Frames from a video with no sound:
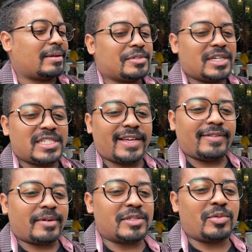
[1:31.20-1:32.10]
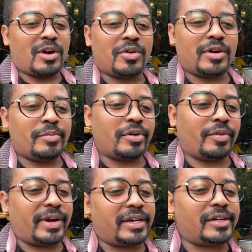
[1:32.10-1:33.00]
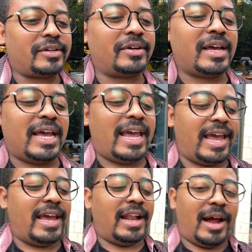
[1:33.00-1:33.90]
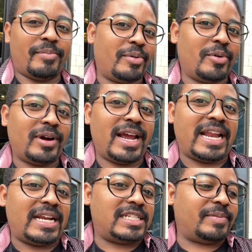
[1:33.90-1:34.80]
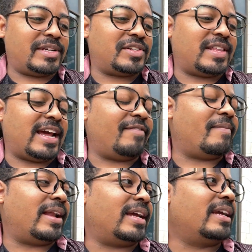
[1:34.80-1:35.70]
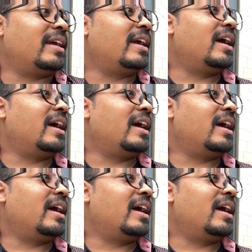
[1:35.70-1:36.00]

I'm trying to save up because we're all going to Puerto Rico. And I'm poor and I need to make sure that I have money.